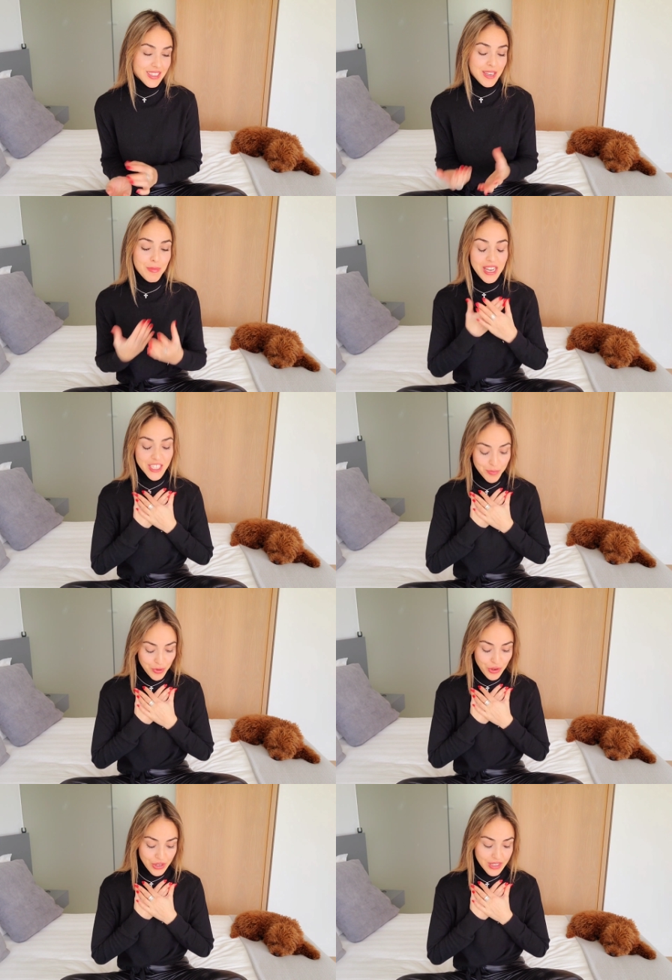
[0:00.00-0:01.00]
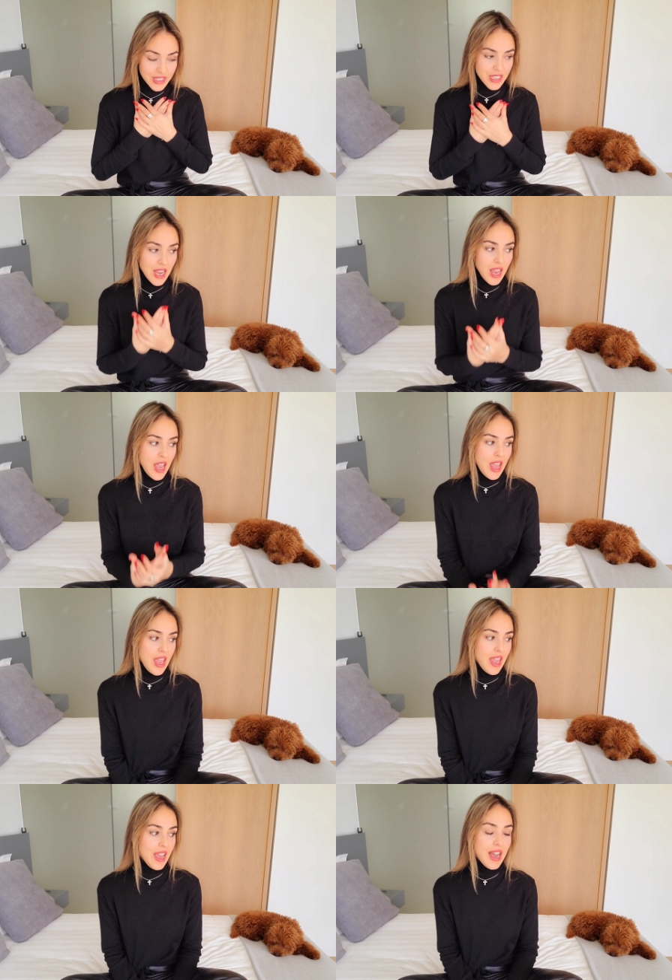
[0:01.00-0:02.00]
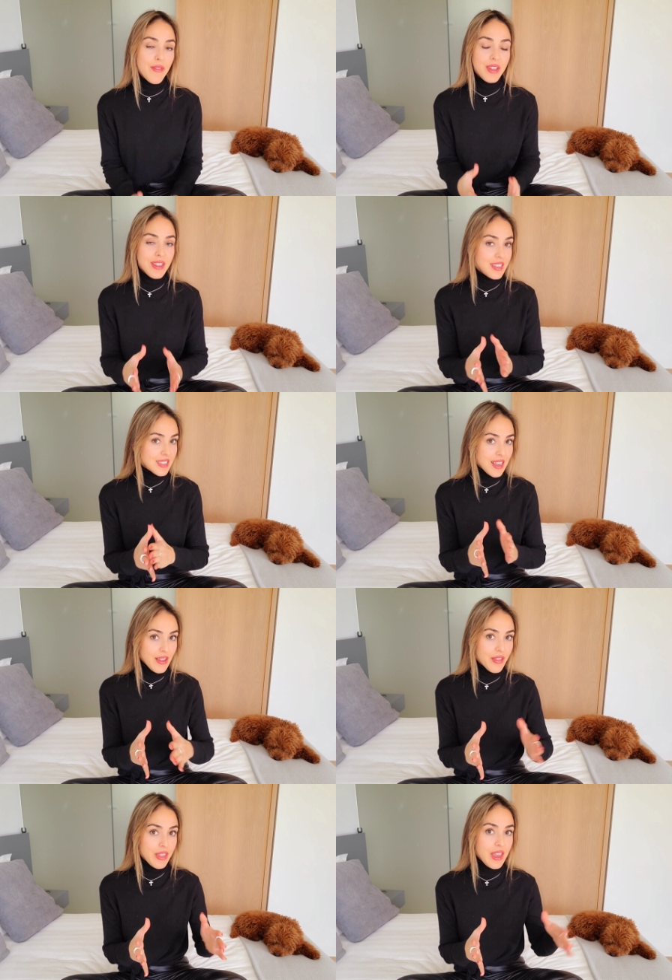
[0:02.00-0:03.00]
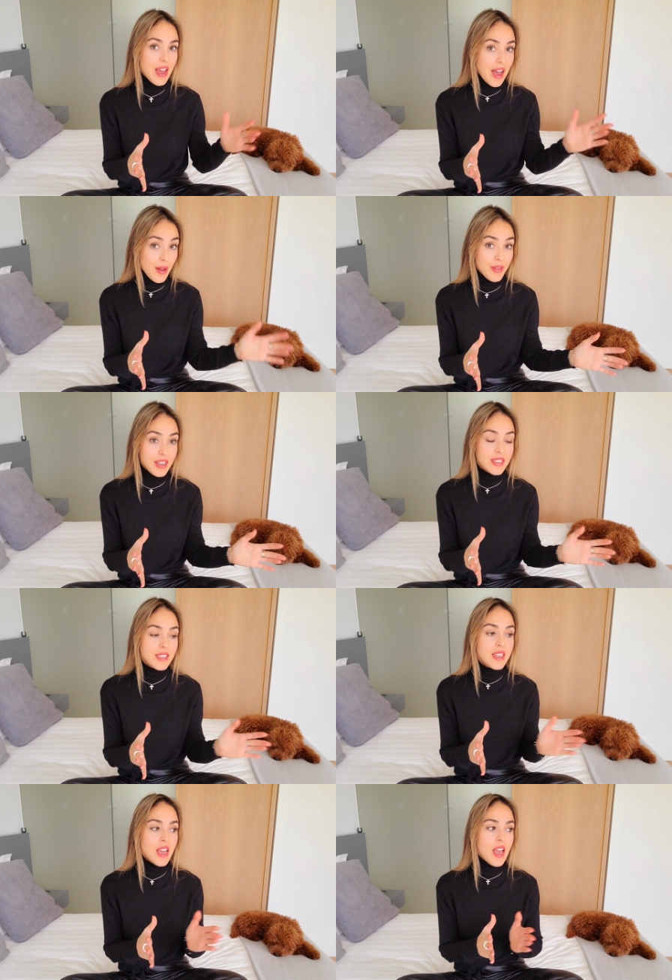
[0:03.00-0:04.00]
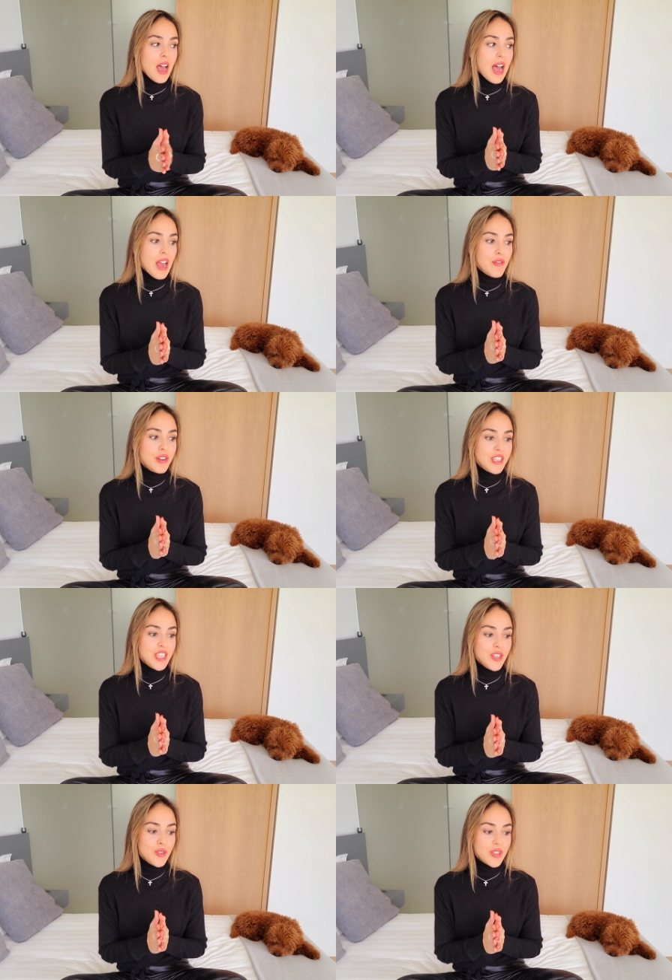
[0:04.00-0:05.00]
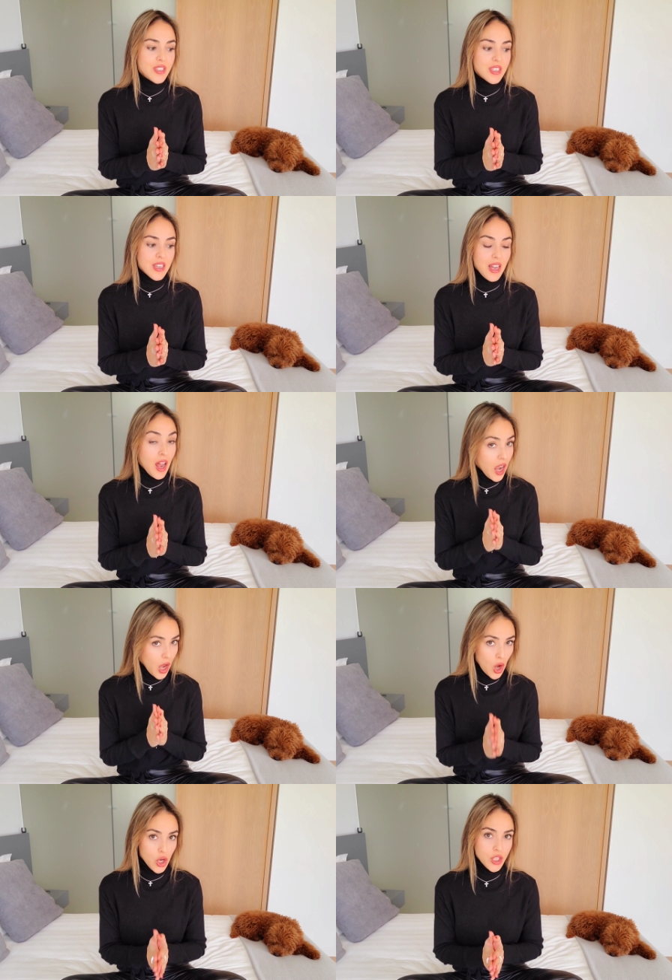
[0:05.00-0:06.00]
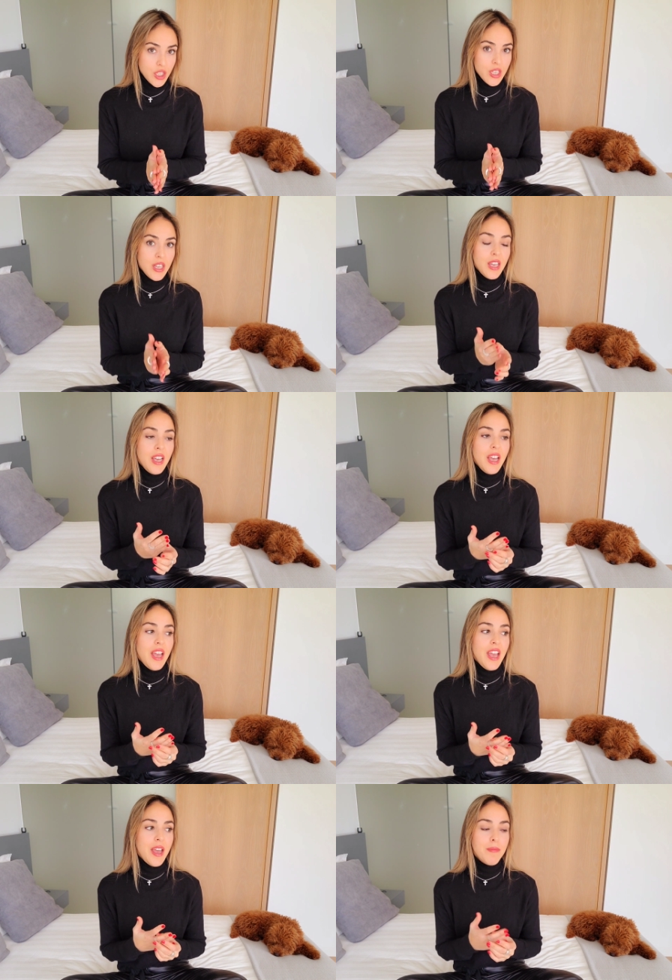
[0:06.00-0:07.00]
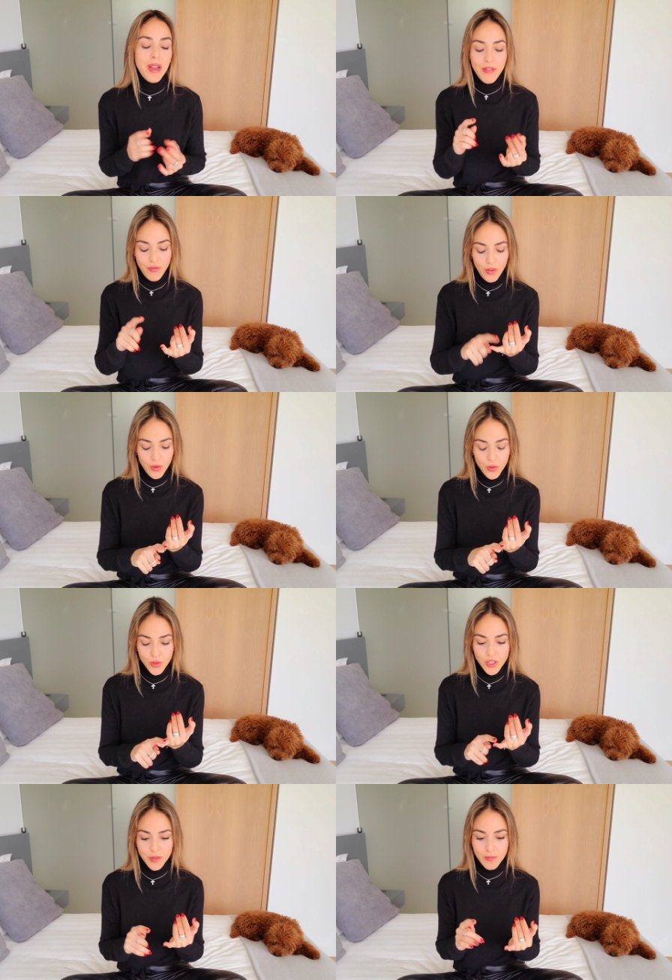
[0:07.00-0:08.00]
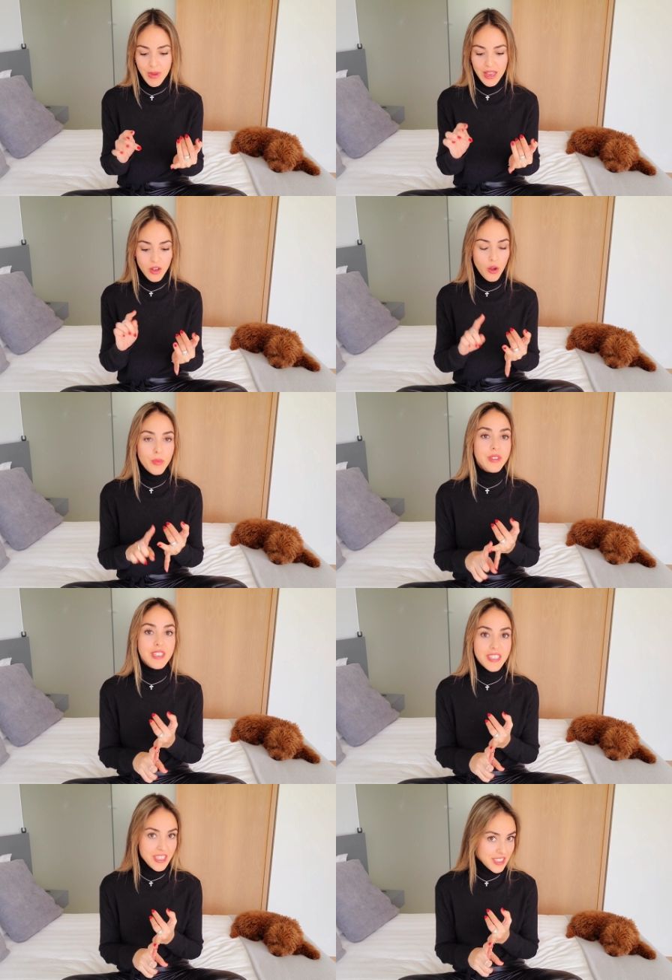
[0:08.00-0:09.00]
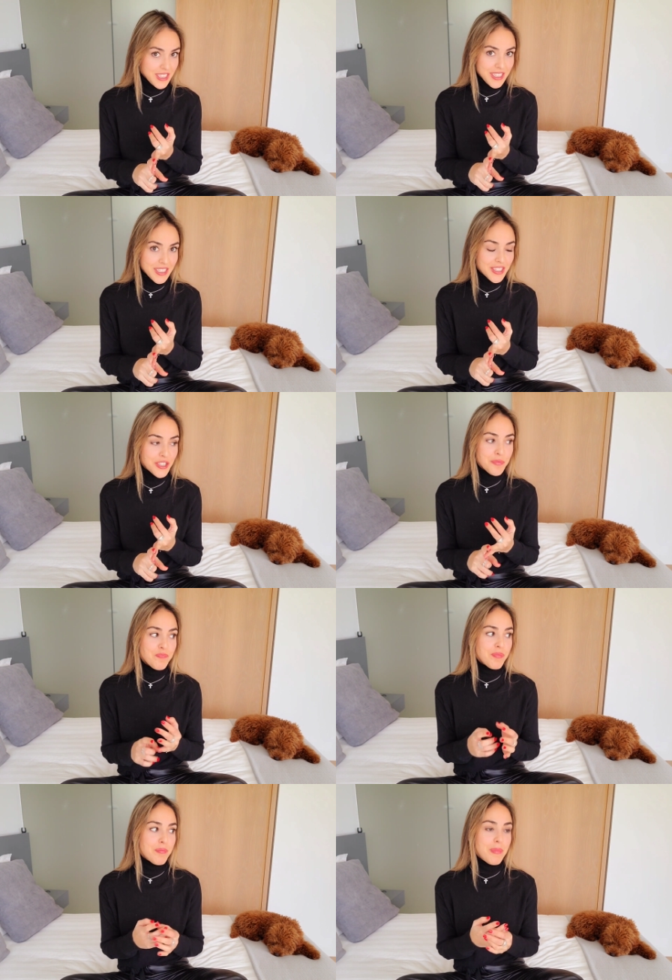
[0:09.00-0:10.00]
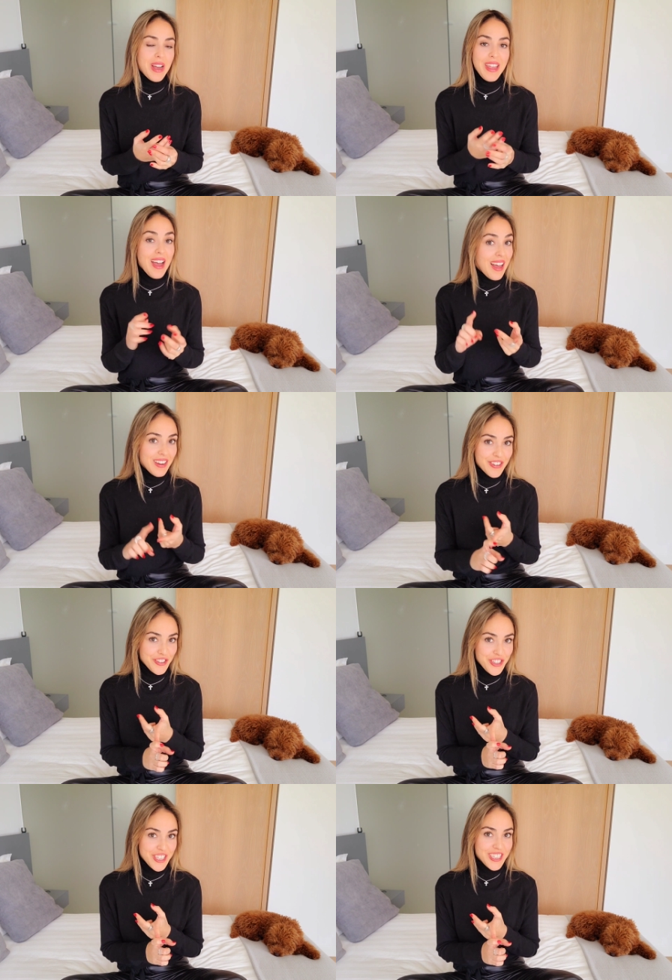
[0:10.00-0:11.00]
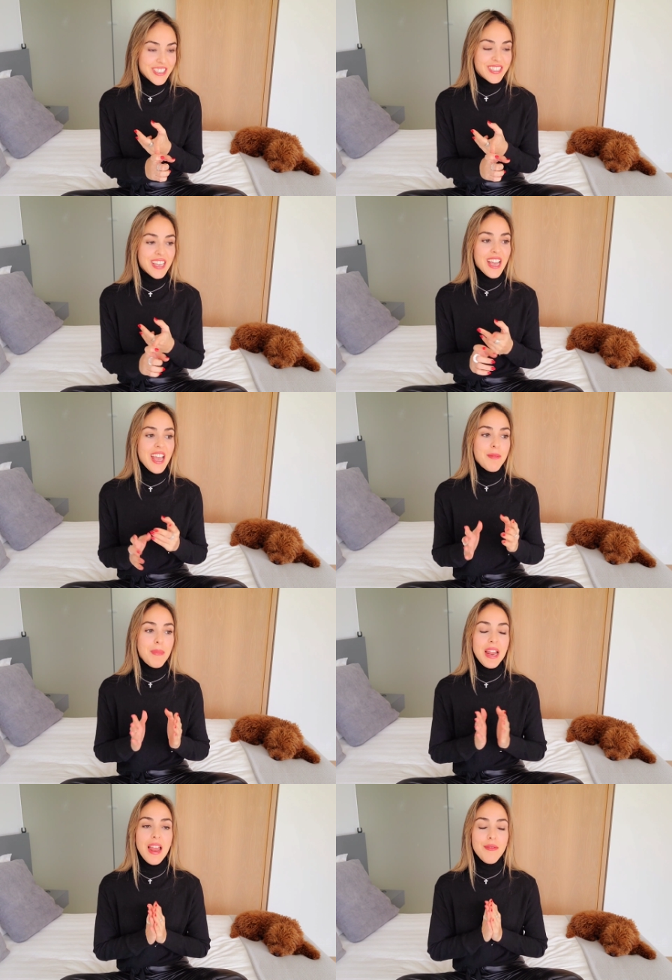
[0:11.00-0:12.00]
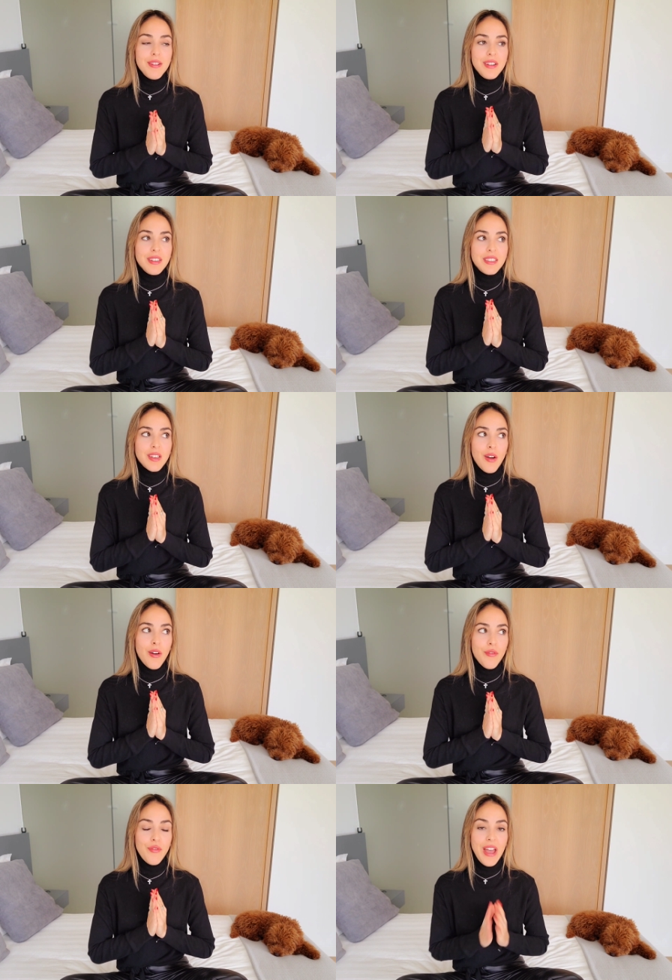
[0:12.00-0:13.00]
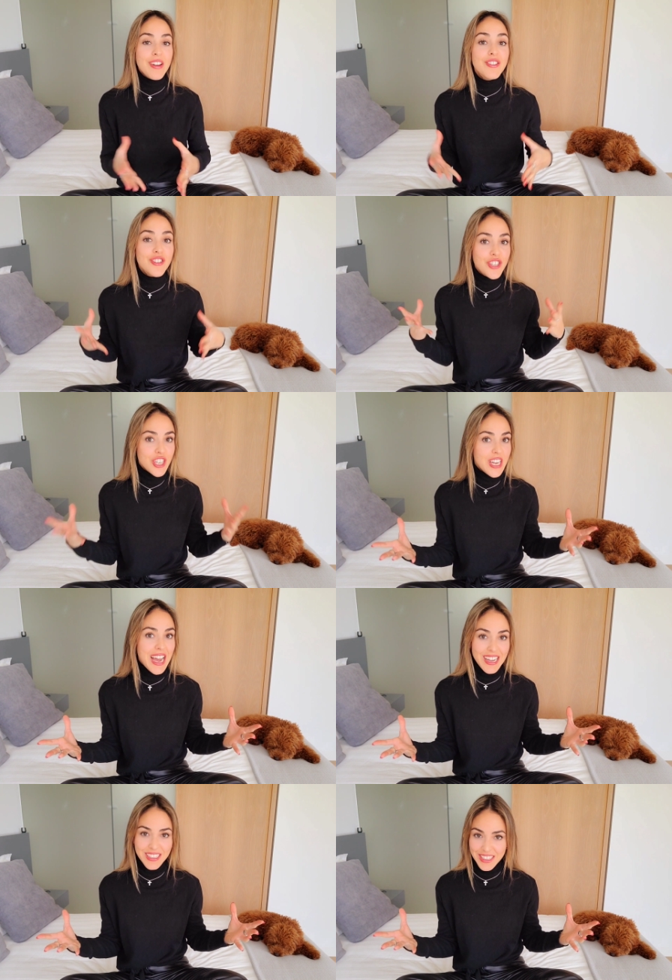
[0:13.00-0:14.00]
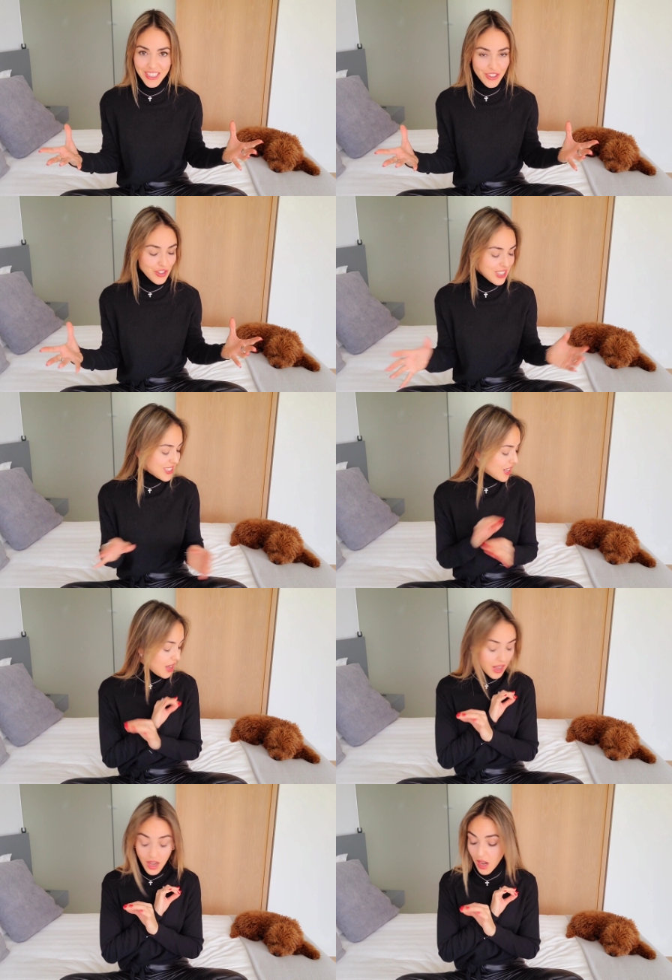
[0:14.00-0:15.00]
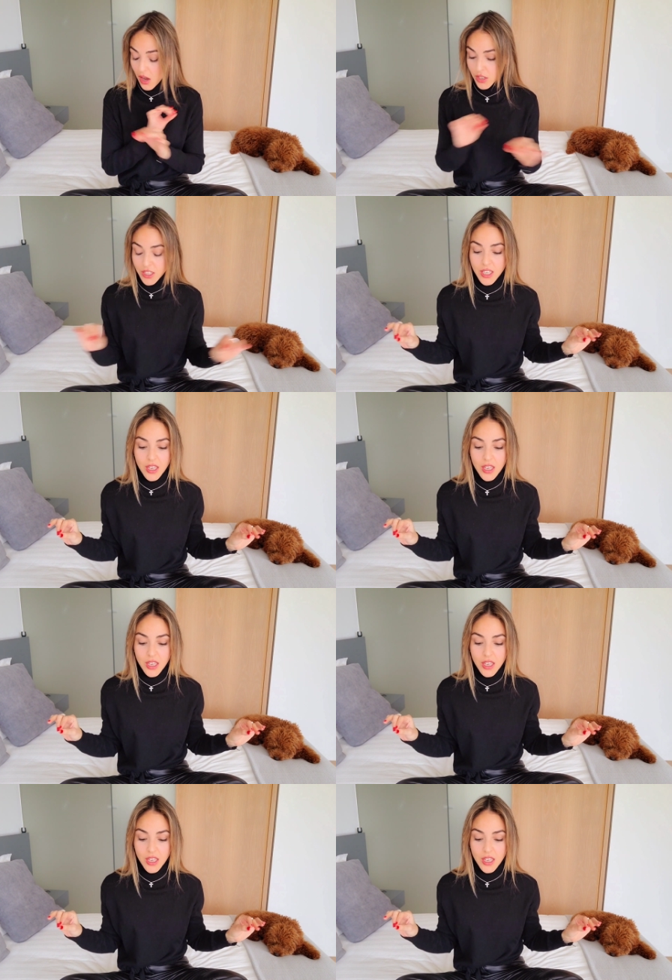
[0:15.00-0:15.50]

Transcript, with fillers: In my experience, uh, having these healthy habits, I reduced a lot uh, my flus, my common diseases, my allergies, my levels of energy has increased a lot